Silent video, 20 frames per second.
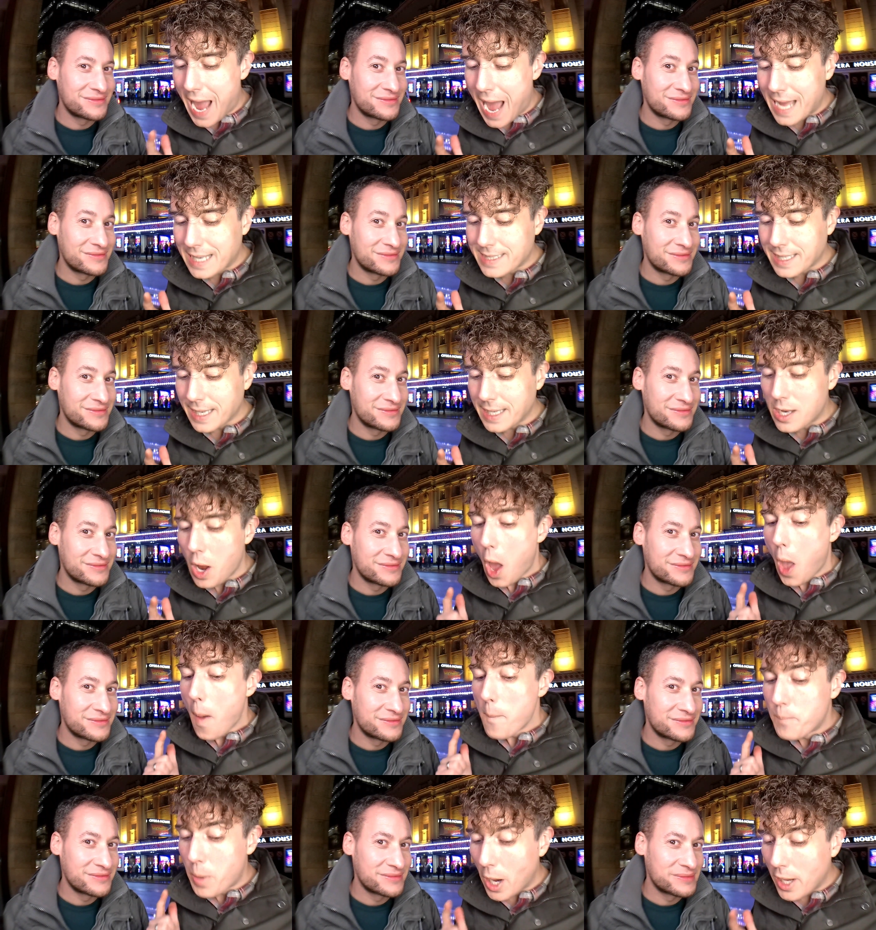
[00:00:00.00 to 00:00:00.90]
Speaker 1: added
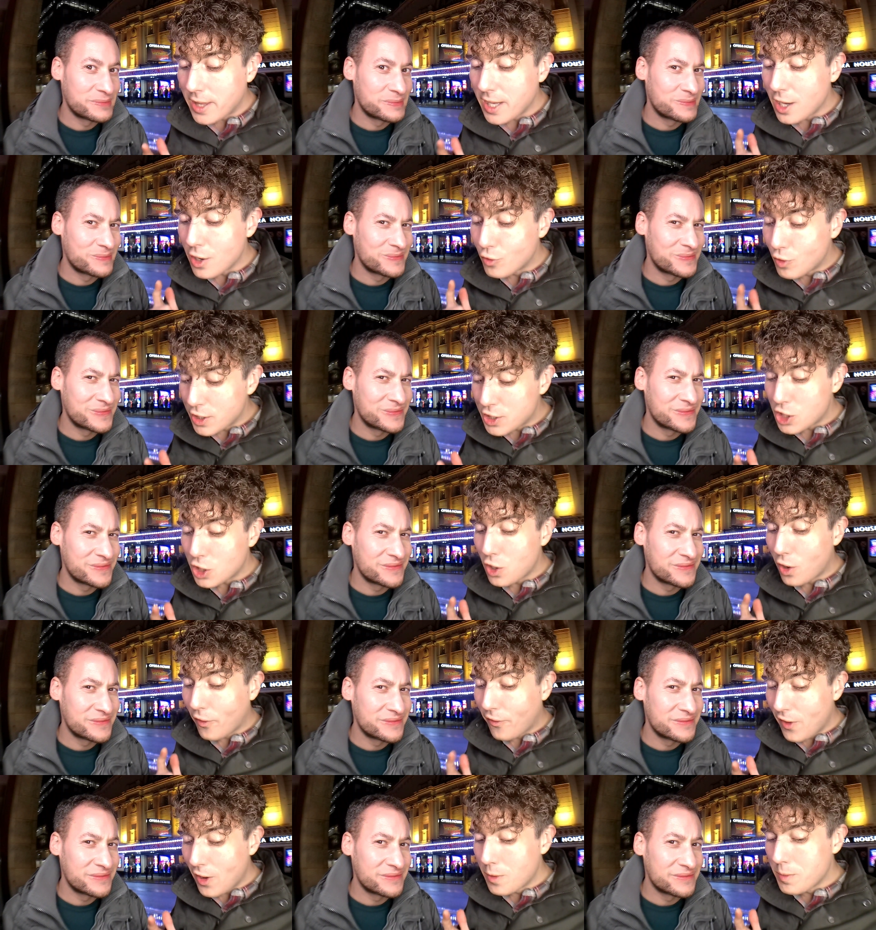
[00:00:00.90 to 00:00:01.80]
by the
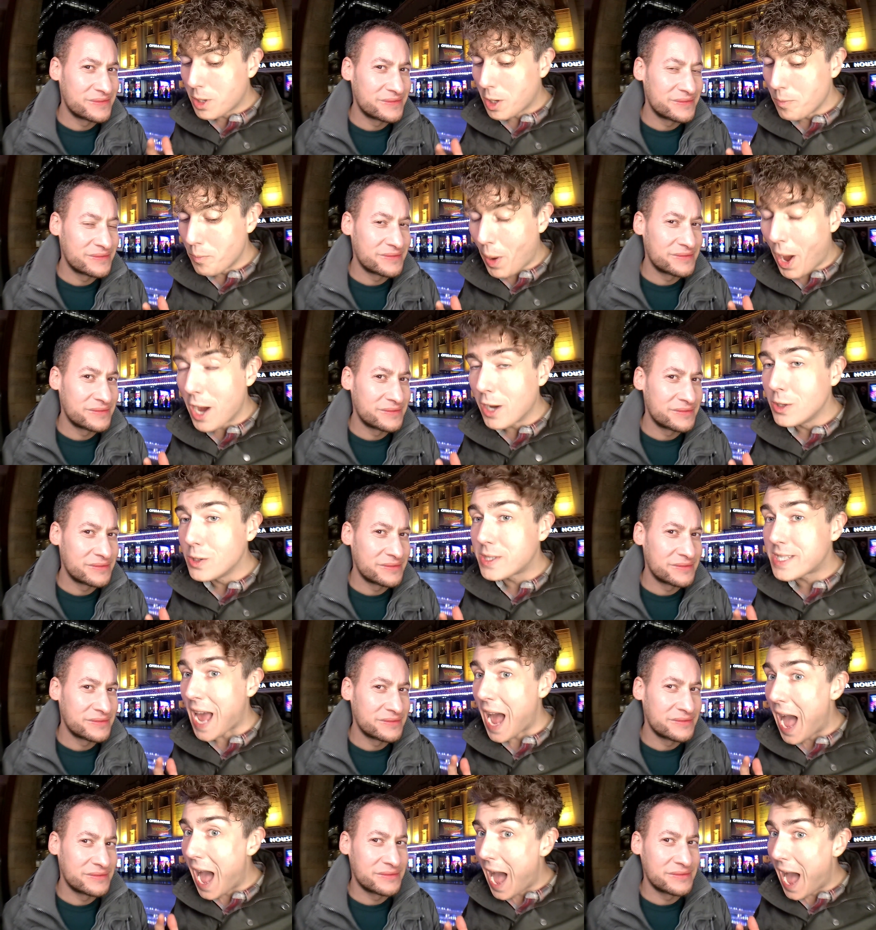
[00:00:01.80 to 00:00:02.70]
original film
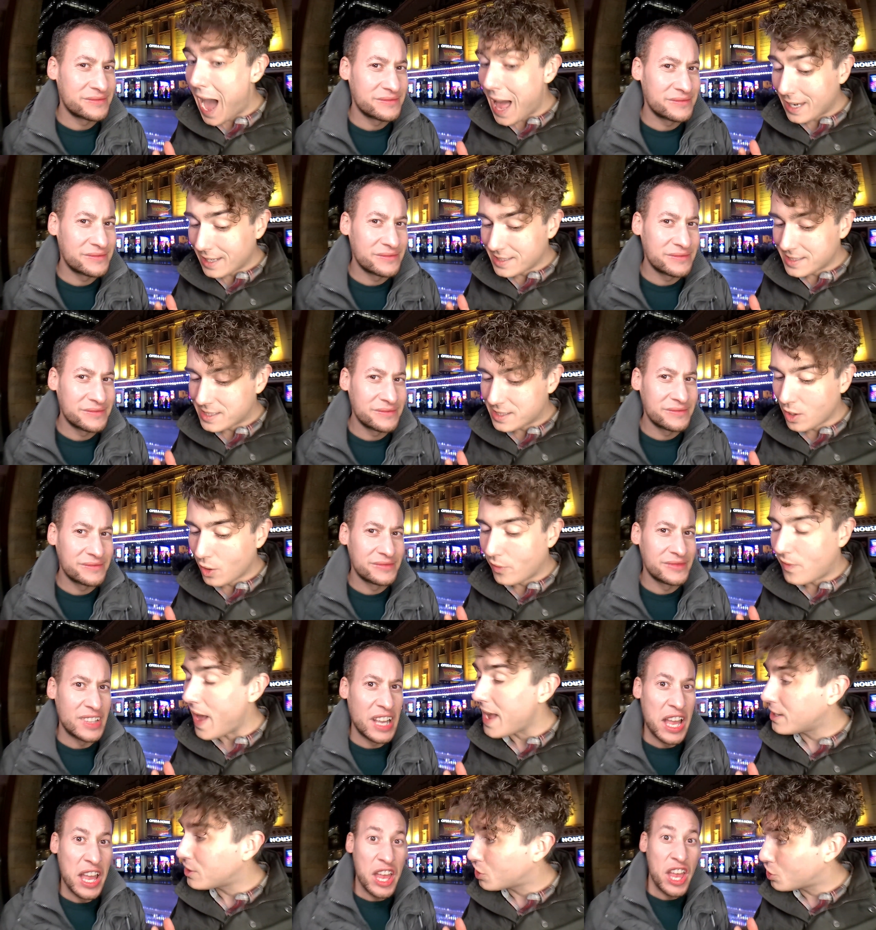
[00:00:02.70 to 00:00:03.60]
composer, Alan
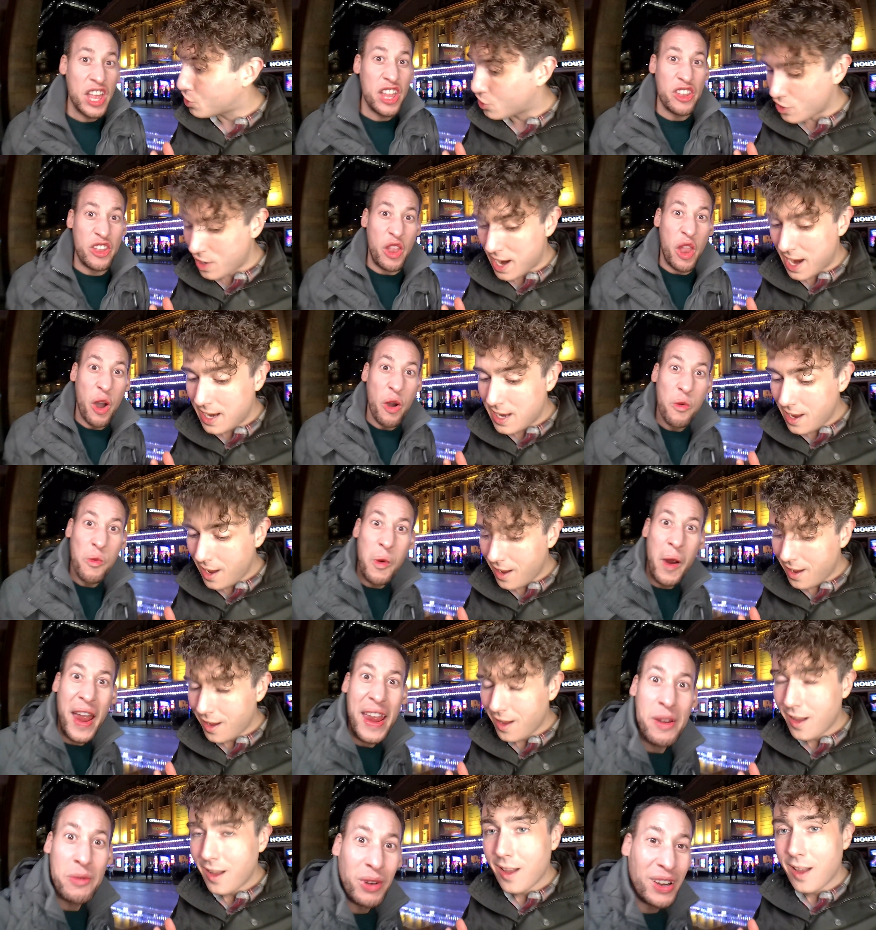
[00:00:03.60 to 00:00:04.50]
Silvestri. No
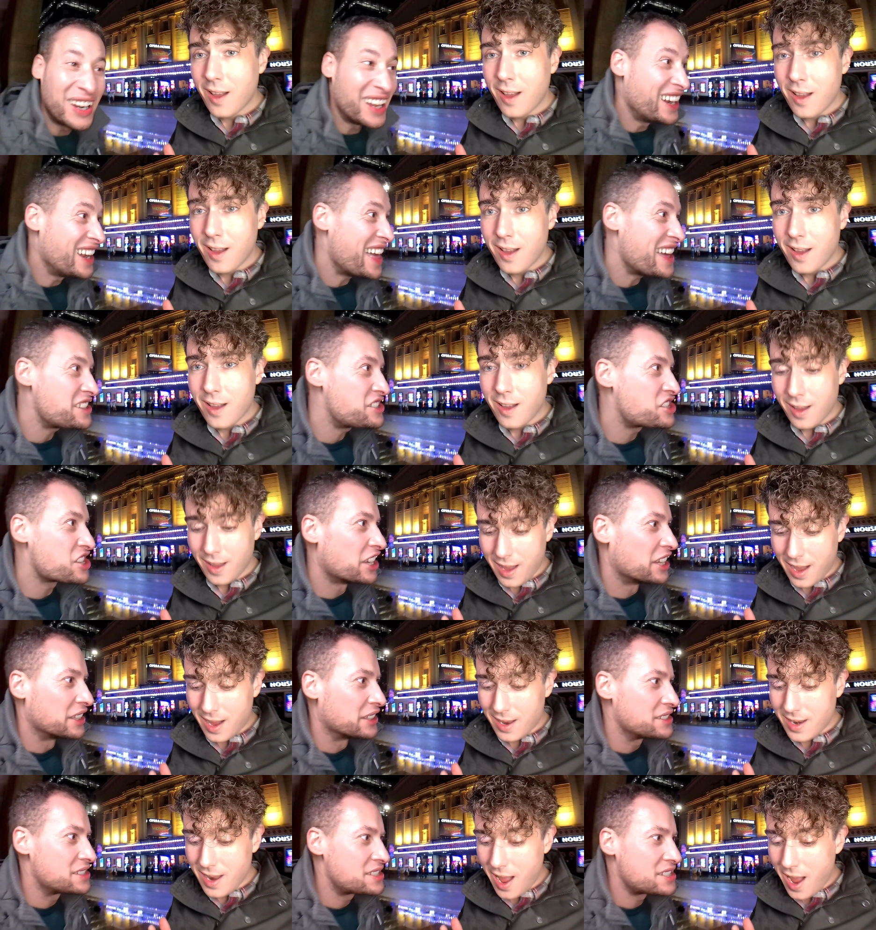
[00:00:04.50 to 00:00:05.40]
way, what a
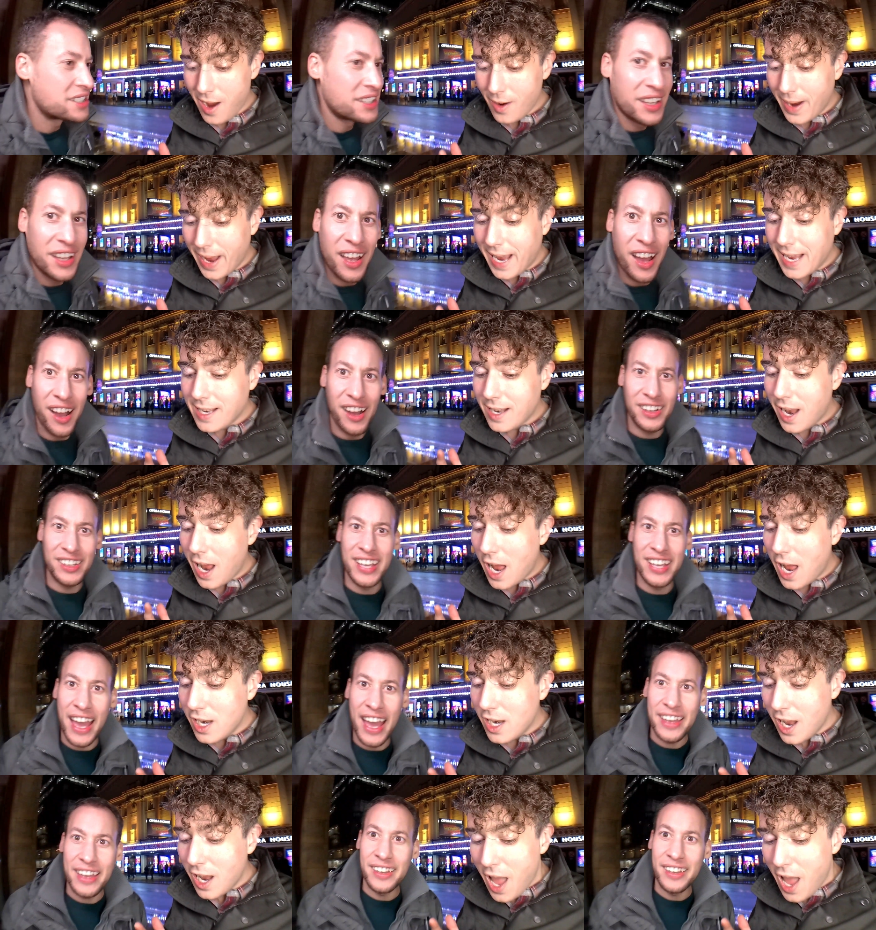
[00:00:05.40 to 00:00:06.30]
legend! I know, in a,
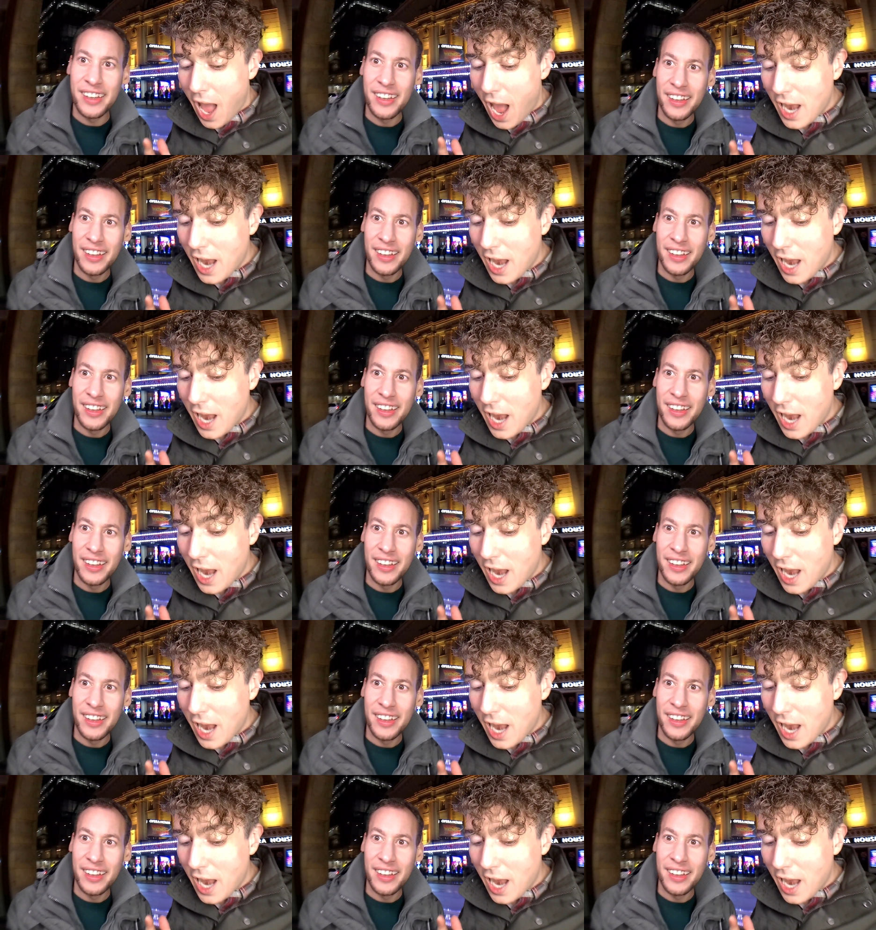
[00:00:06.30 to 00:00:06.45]
okay.